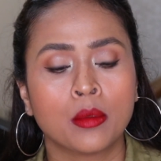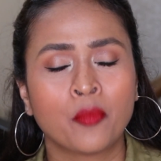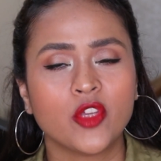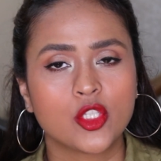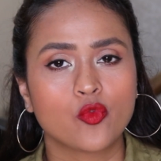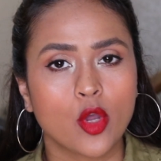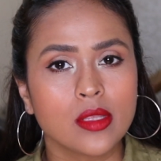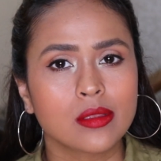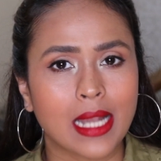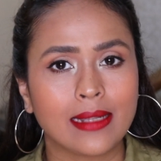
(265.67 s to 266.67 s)
which
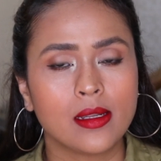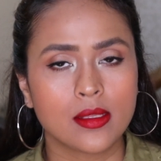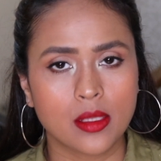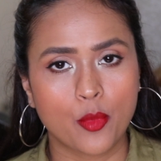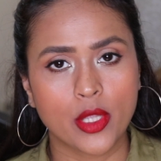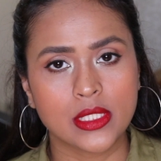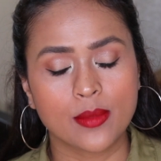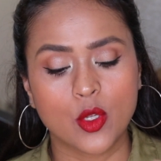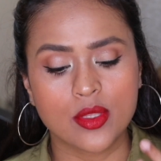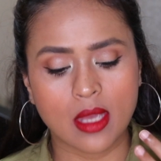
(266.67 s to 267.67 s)
was slightly disappointing
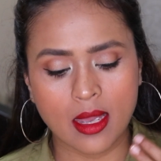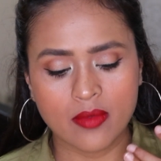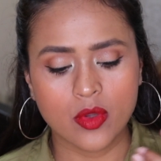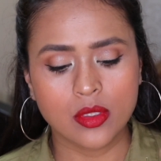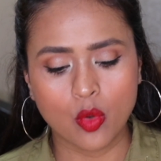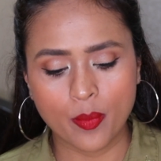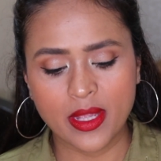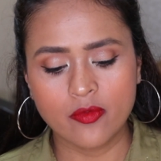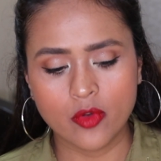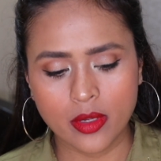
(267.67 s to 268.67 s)
because I was
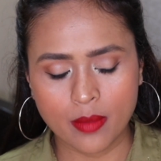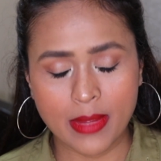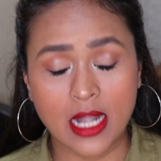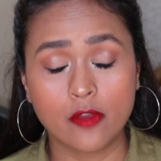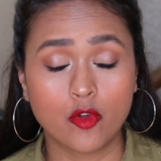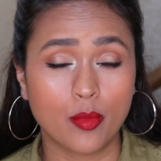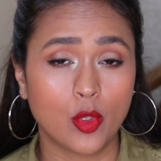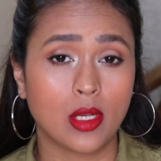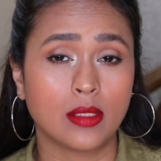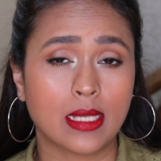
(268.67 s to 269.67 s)
hoping for a matte
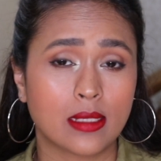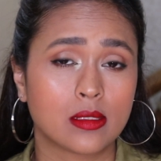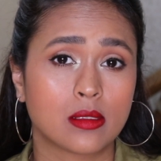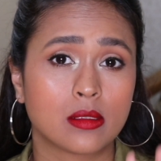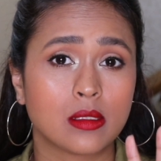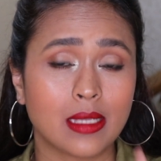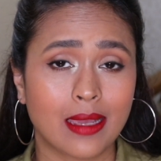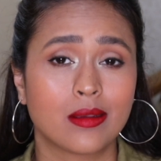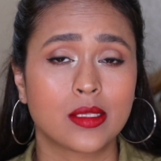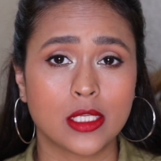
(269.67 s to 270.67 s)
formula that
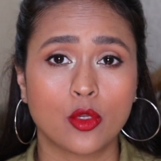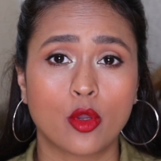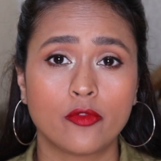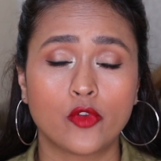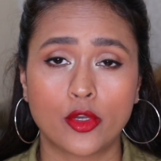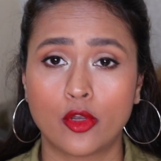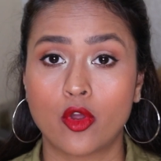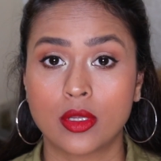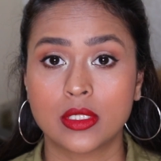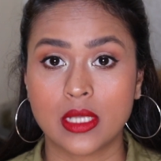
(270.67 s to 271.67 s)
can stay on for a
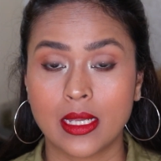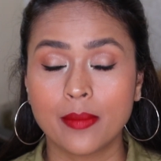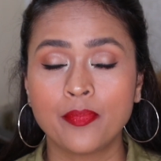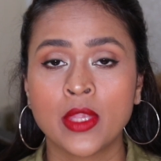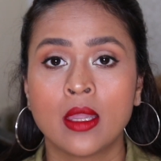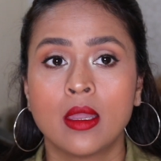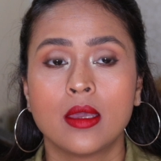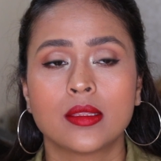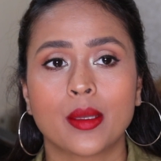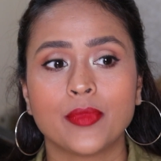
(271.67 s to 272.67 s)
long time.
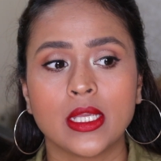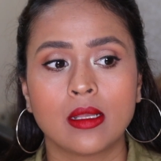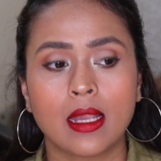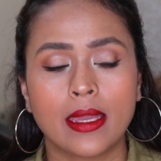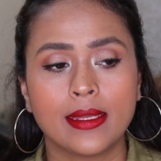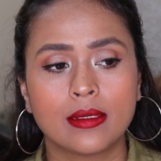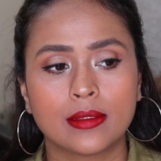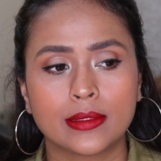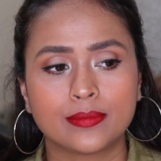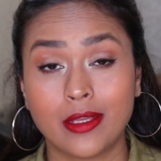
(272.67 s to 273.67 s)
Something like
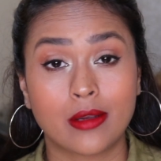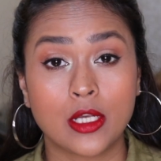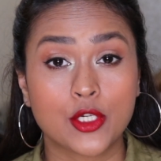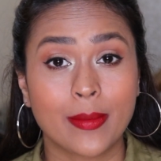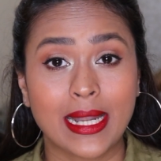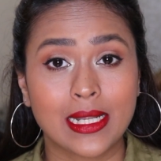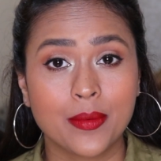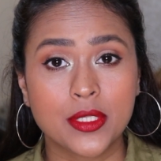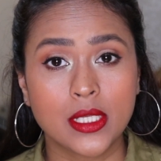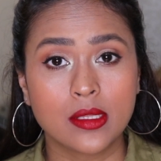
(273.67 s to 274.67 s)
their ultra matte
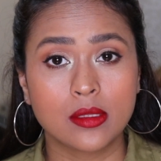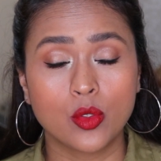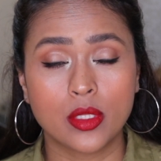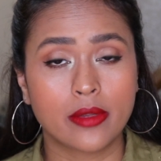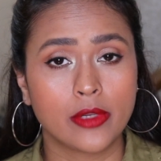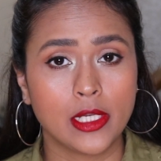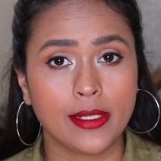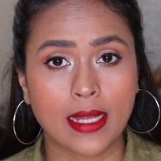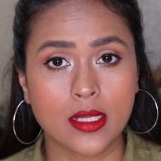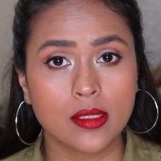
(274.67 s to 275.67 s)
lipsticks, those are really
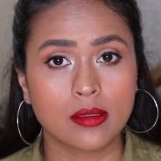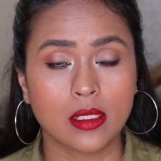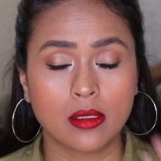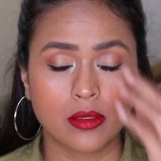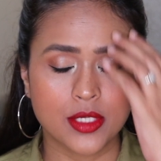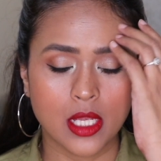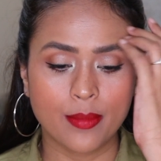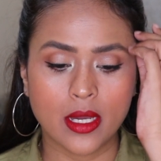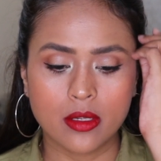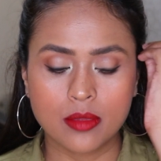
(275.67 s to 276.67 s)
nice. Their staying
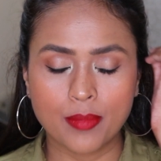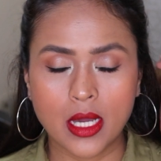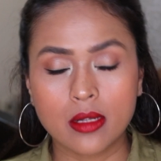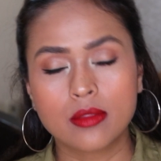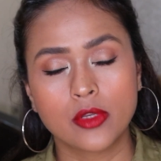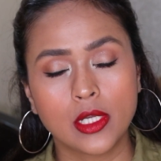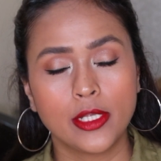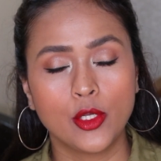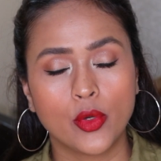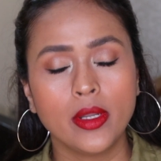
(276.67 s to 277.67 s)
power is
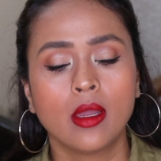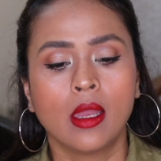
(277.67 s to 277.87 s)
really good.